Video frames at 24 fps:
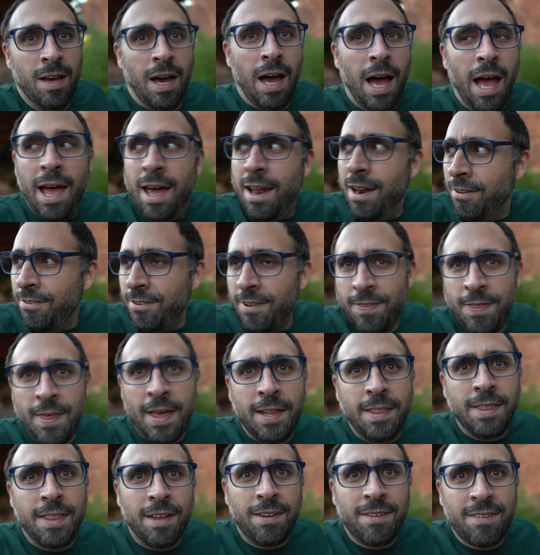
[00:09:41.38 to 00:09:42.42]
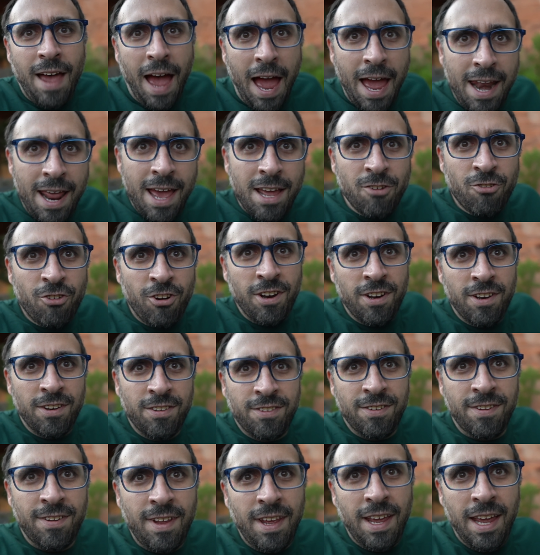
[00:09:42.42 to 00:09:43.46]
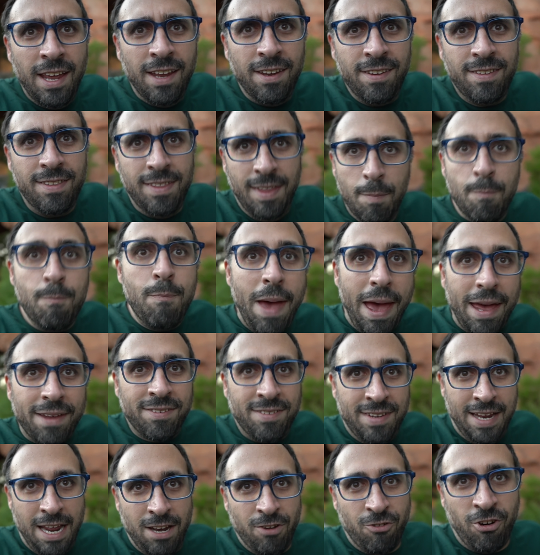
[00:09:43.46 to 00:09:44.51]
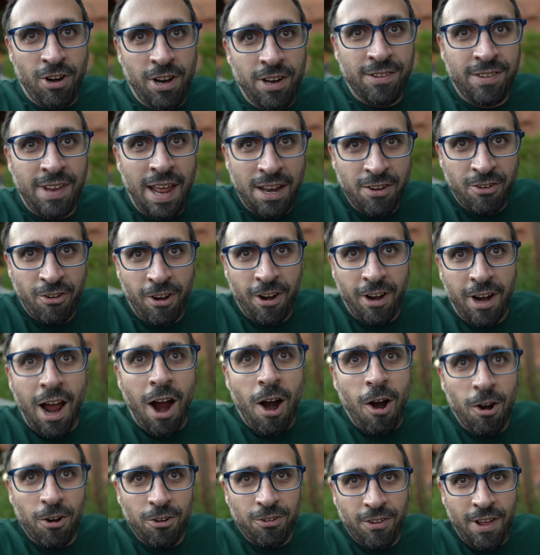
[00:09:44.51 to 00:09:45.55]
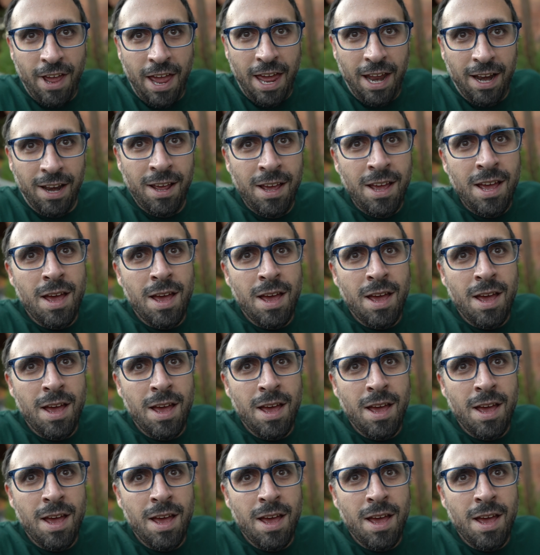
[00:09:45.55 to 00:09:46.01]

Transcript: I honestly think the side entrance is the best entrance to enter Cars Land,